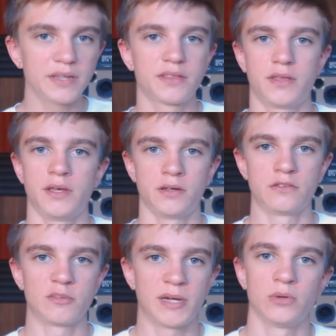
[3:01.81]
big
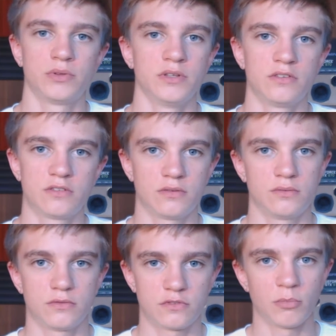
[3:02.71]
things about this
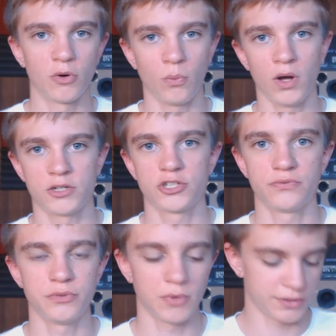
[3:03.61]
smartwatch,
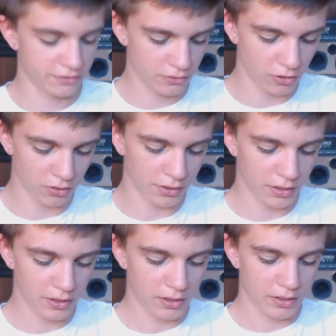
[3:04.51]
if you want to call it,
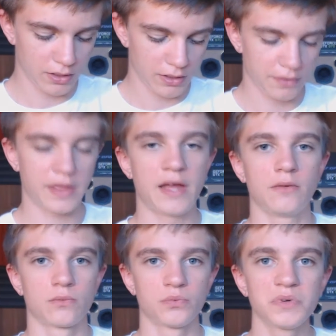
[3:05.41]

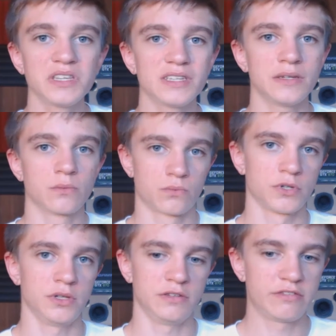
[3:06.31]
that
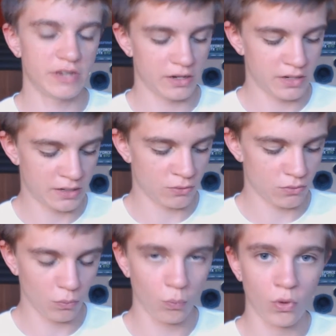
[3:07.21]
really stand out.
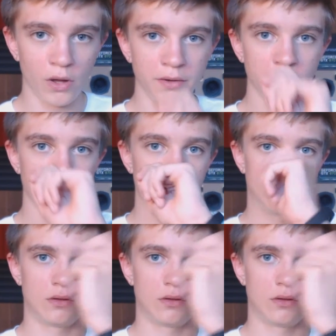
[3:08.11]
One